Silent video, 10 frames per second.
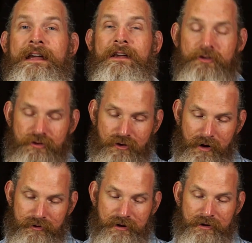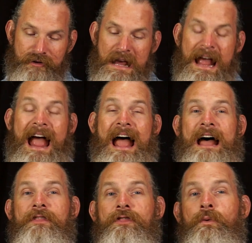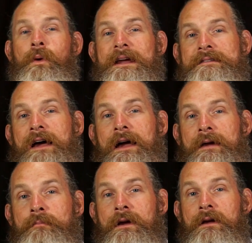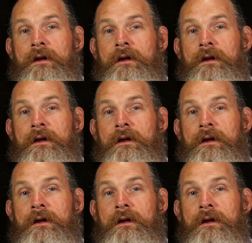his justice at the right time.